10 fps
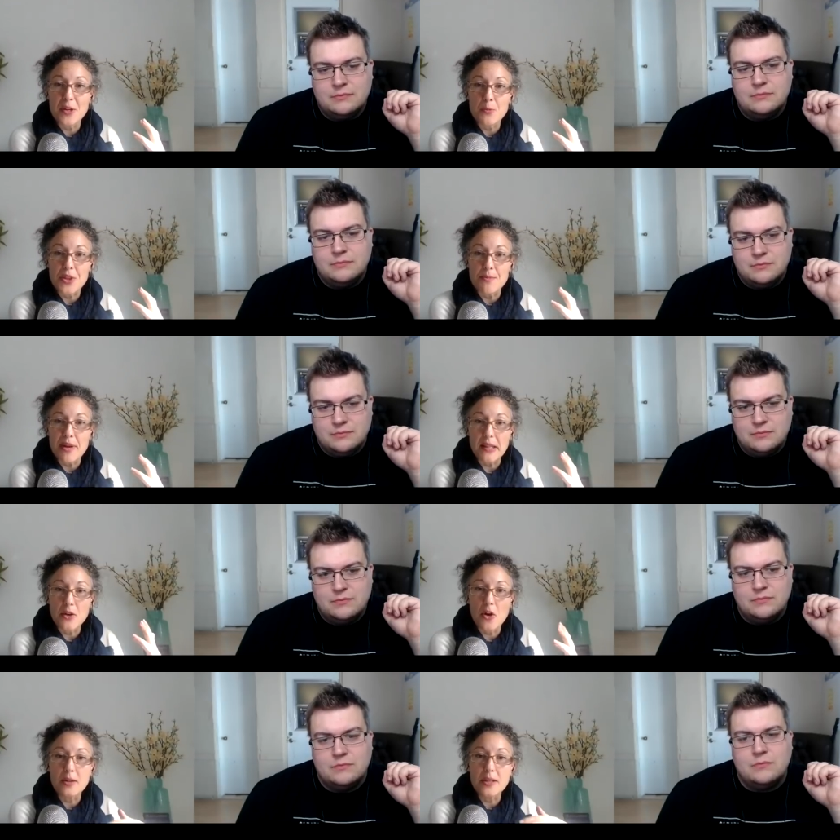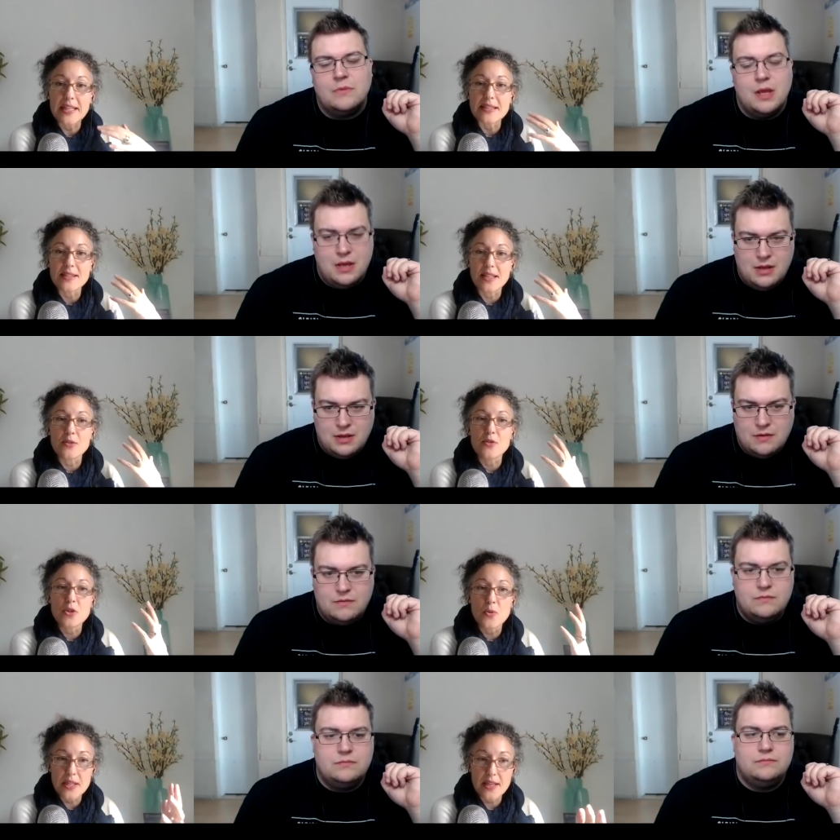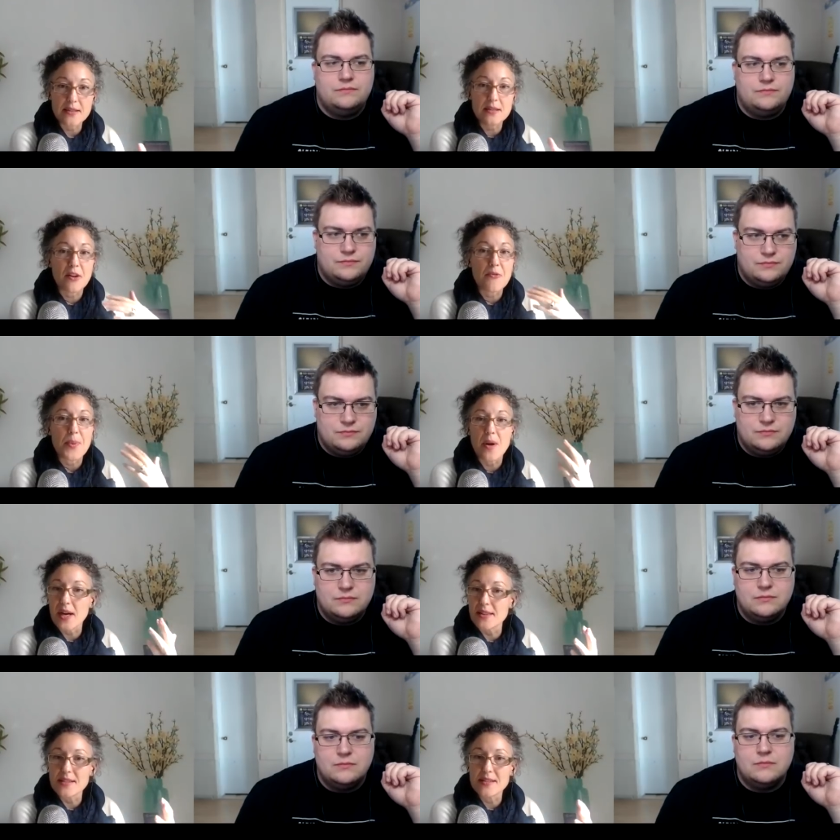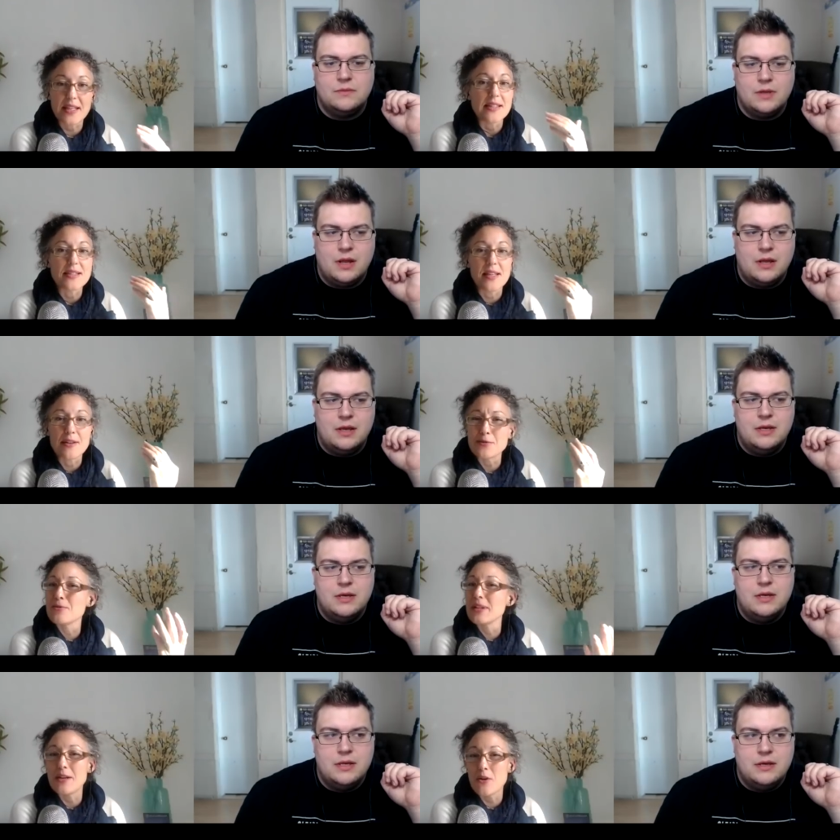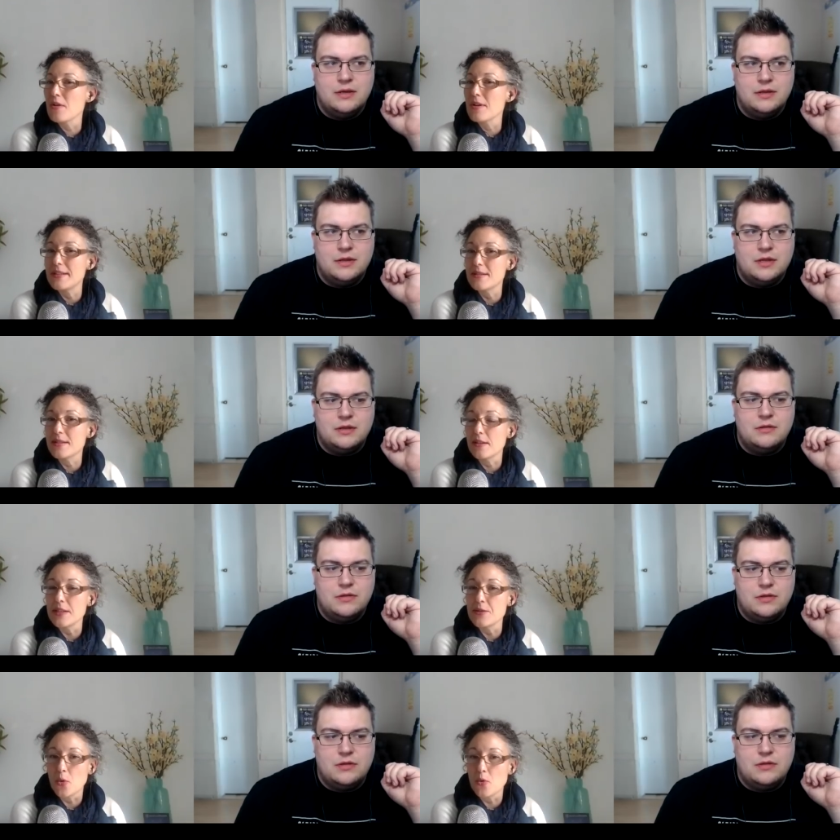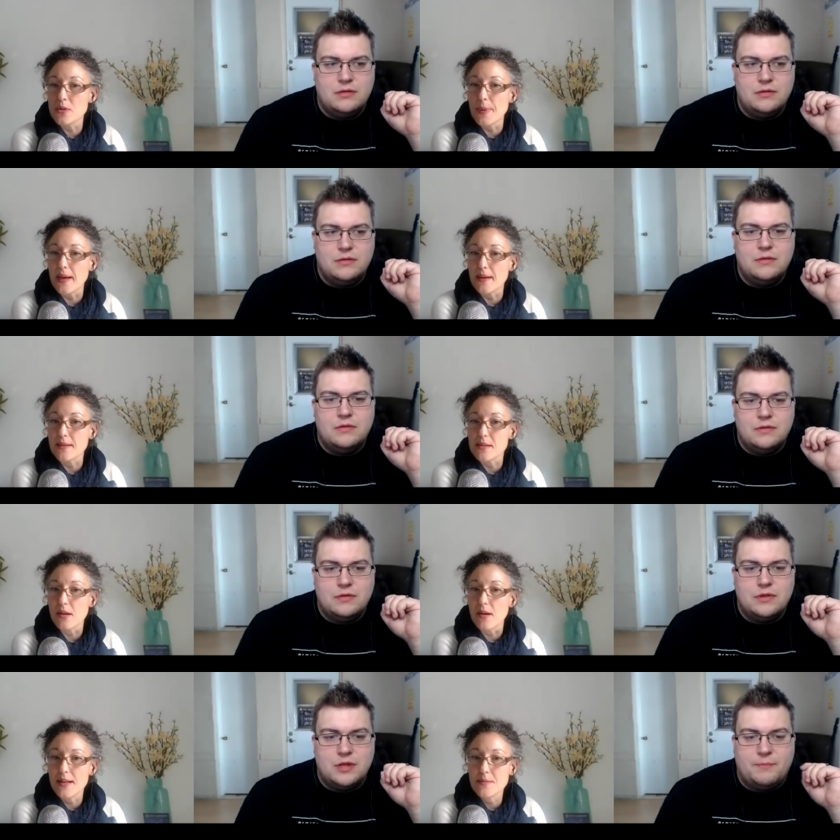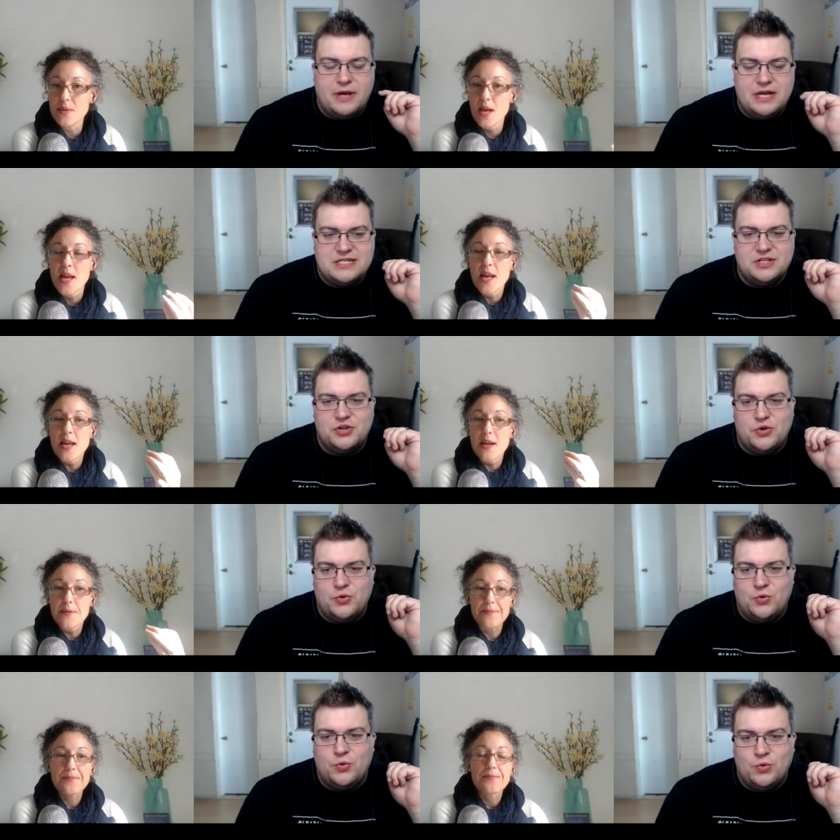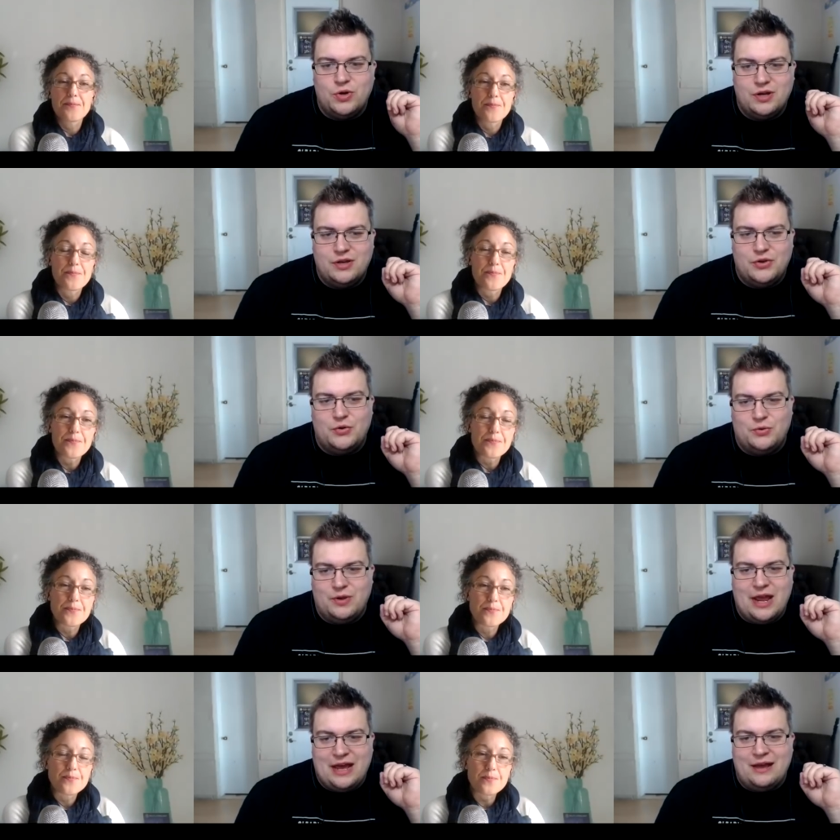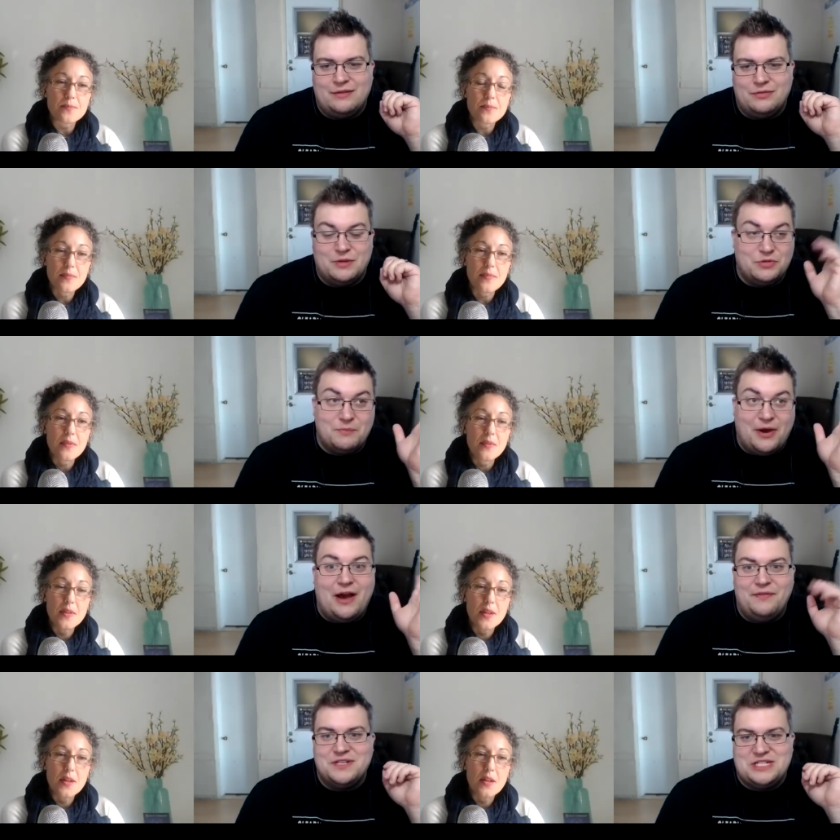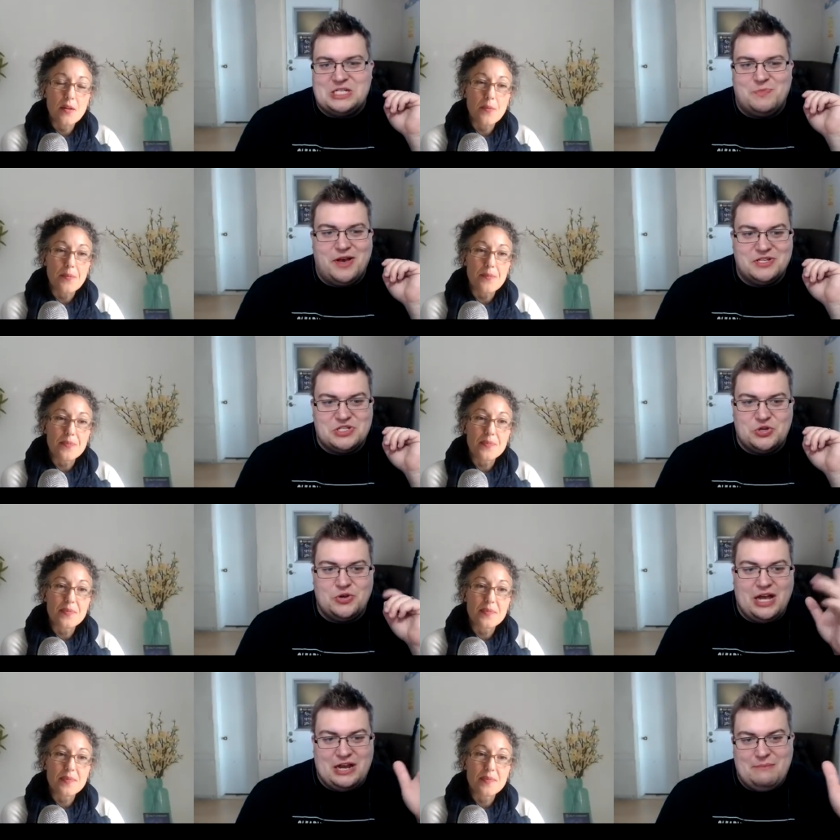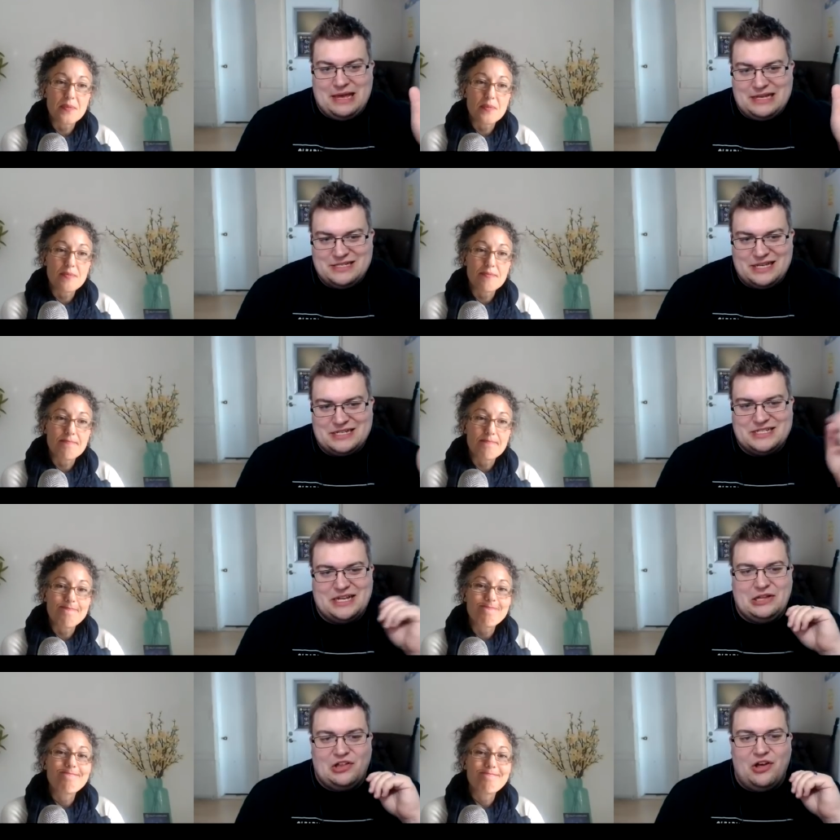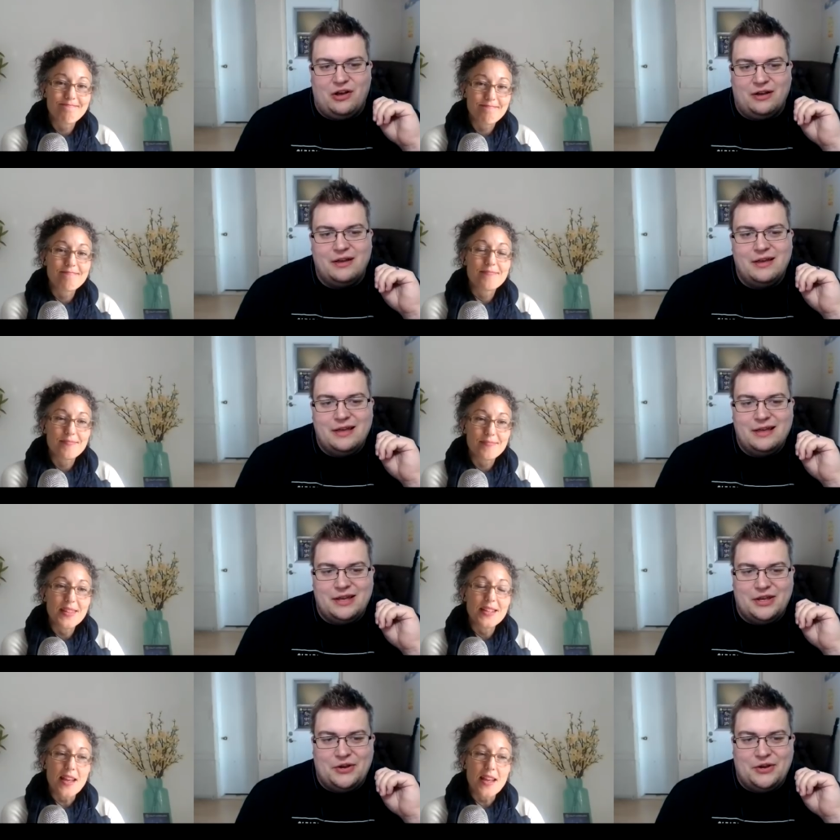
Speaker 1: with the melancholic. It's like doing that stuff behind the scenes that is really not necessarily talked about at the time. The
Speaker 2: person who, who, yeah, the, the behind the scenes person who kind of makes things tick along, you